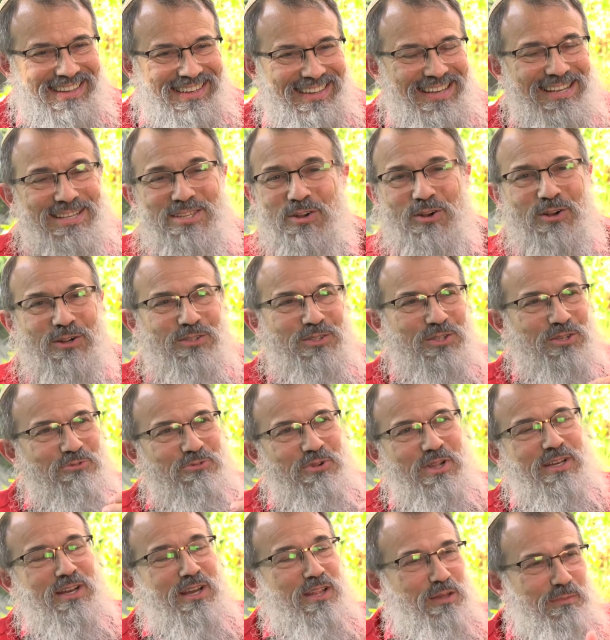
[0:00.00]
It's hard to
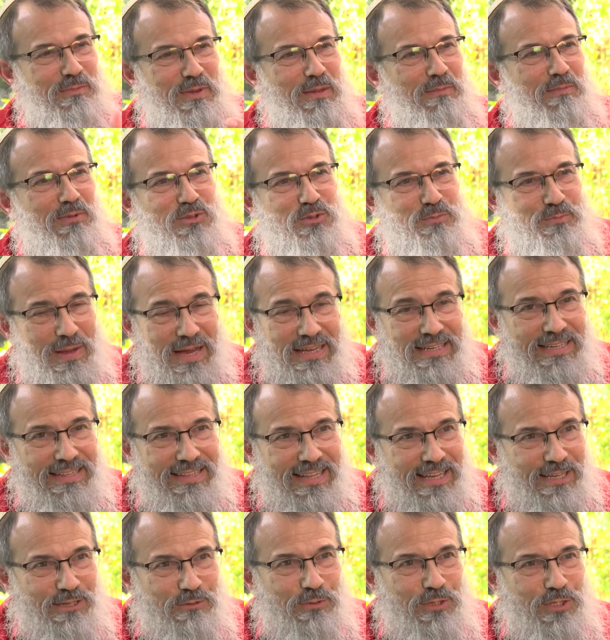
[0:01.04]
read other people's body
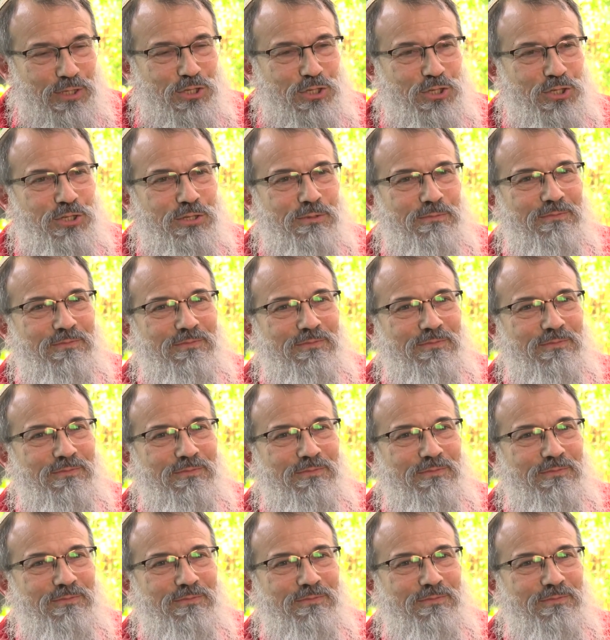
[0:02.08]
language.